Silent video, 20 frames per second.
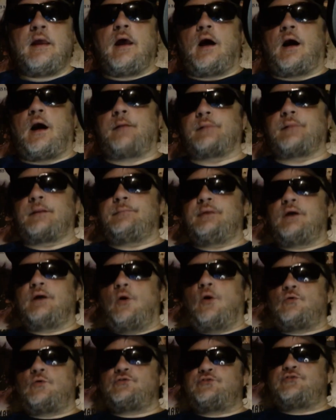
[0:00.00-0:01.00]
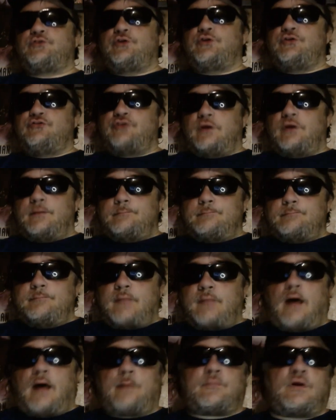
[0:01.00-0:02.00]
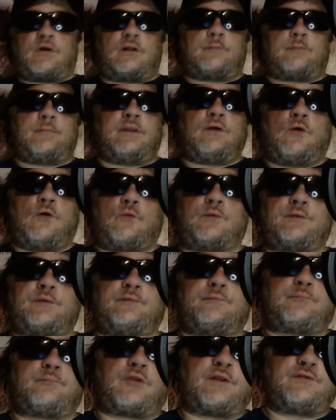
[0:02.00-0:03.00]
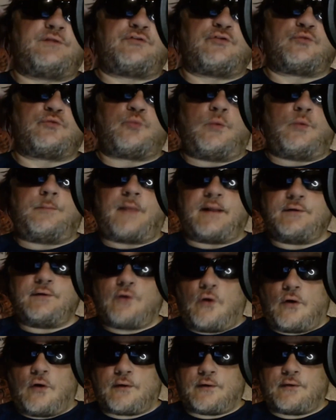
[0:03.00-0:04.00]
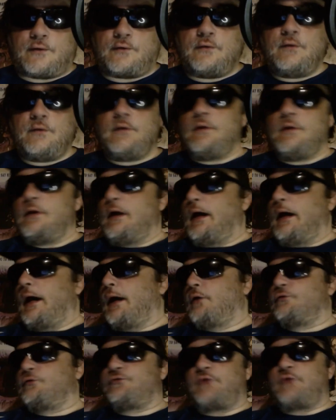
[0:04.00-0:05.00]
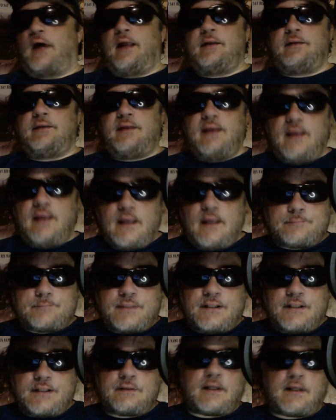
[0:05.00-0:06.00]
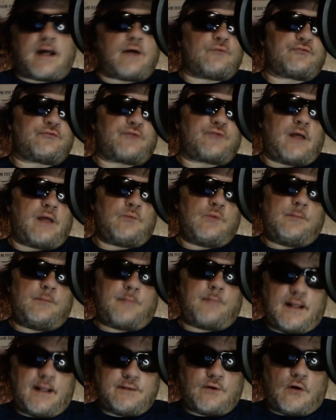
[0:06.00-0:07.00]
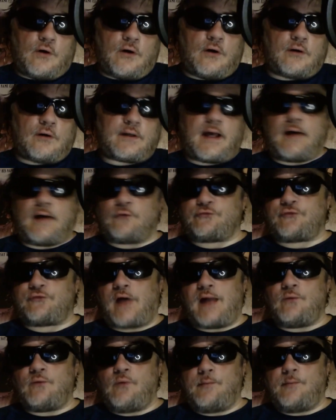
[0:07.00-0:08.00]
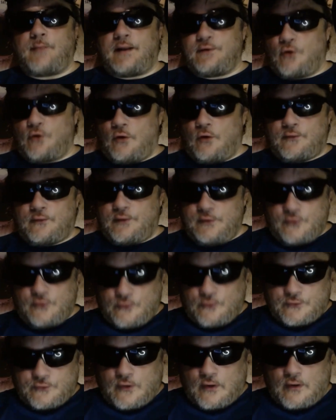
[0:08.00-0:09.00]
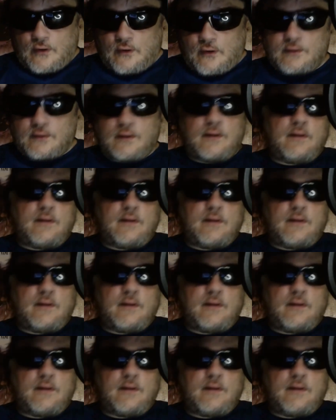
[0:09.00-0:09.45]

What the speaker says: I'm going to be going to the gym. I'm going to be going places with my daughter, outside camping, outside with my dog, outside with my daughter and her dog,